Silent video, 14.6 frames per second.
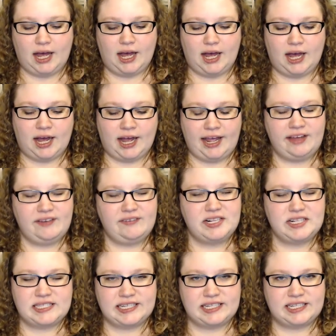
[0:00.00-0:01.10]
I haven't
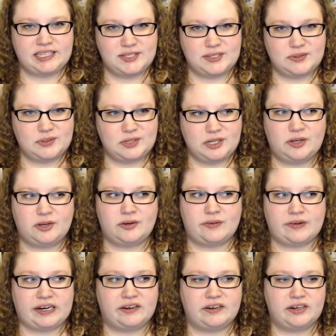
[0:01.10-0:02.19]
seen this one go
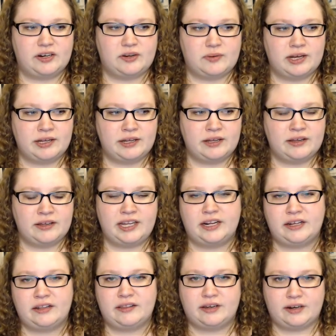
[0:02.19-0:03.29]
around in a while and I
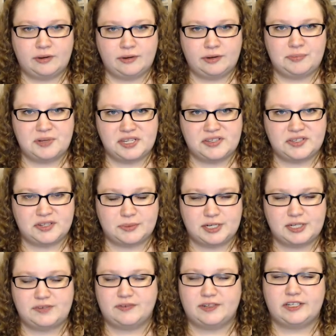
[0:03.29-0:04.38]
thought it would be so
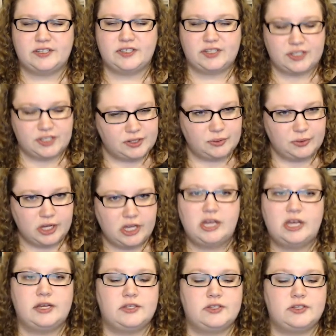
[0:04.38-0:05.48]
much fun to do
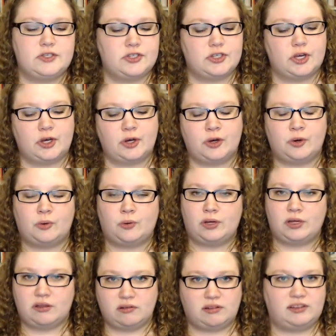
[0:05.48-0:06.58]

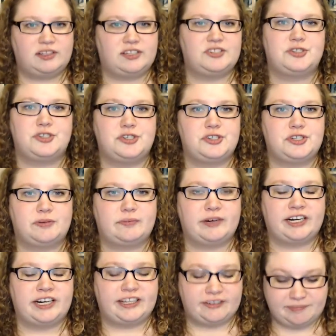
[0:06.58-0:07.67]
so let's just jump
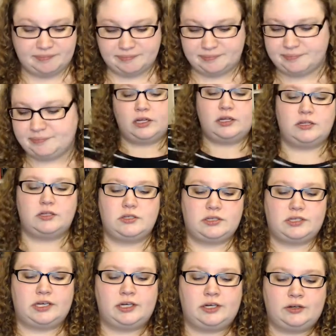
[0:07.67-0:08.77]
right in.
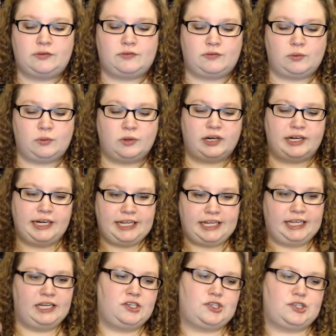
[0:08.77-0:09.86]
So for
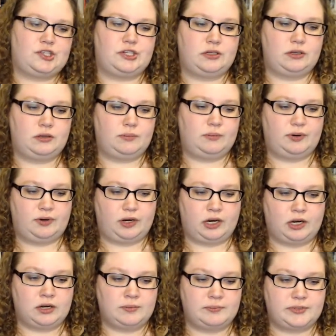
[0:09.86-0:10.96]
each
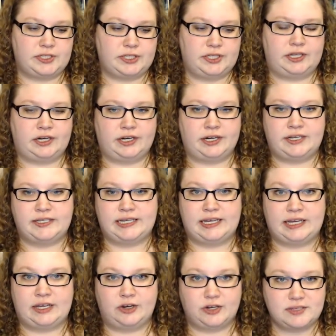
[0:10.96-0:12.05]
prompt, there is
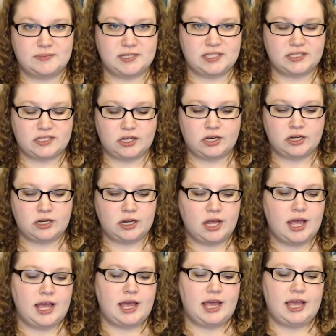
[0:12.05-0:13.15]
a Christmas song,
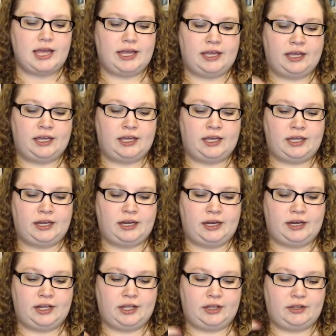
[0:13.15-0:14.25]
and